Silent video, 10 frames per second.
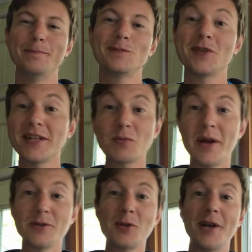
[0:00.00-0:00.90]
So that's what
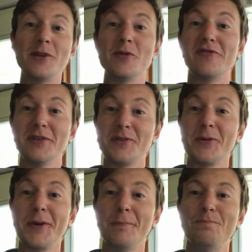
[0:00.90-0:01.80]
I was trying to do with Feels So
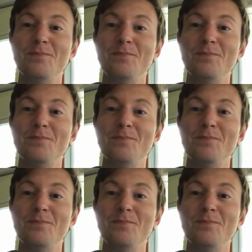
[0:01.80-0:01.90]
Good.